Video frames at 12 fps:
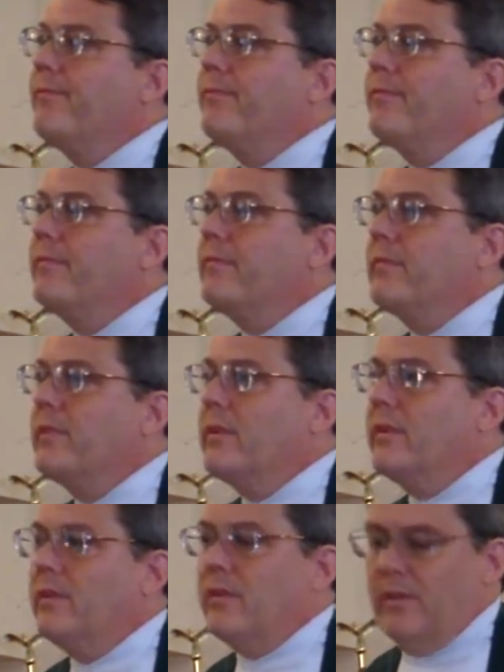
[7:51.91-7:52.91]

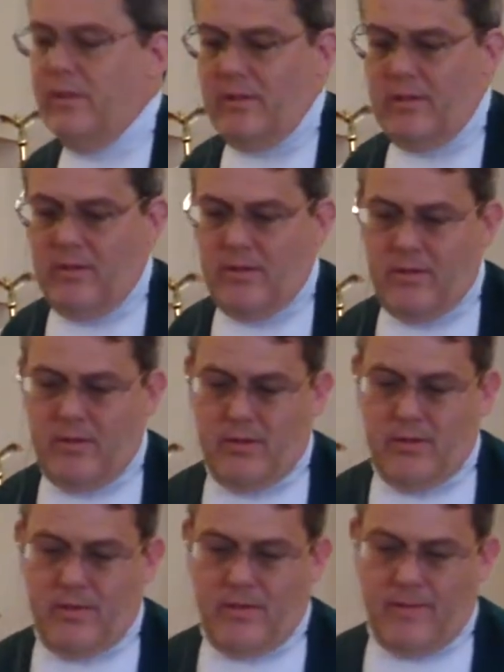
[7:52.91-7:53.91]

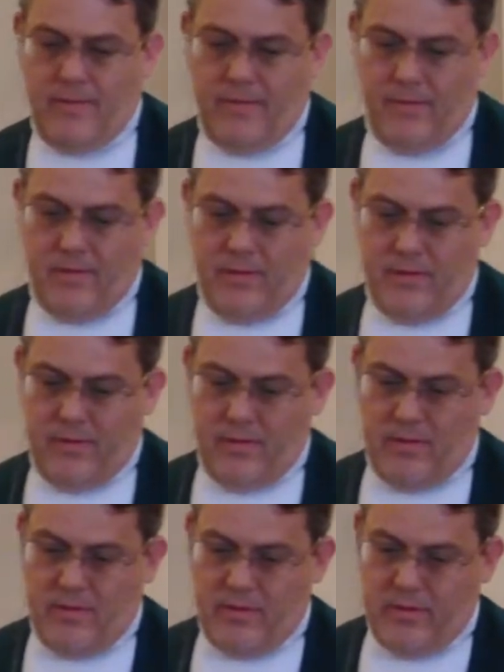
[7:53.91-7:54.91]

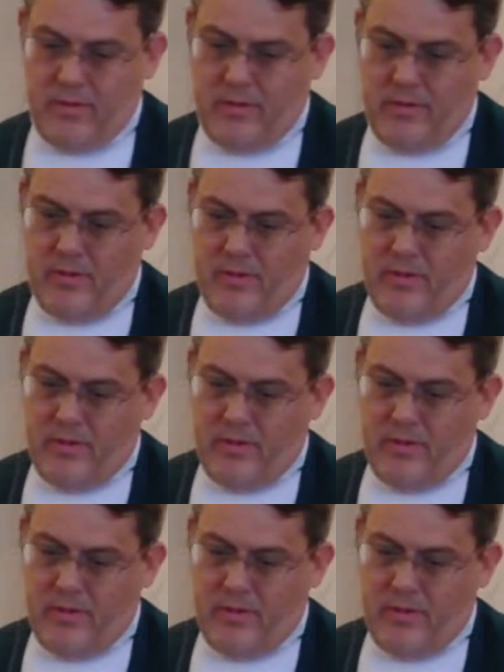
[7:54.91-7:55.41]
Nothing is said.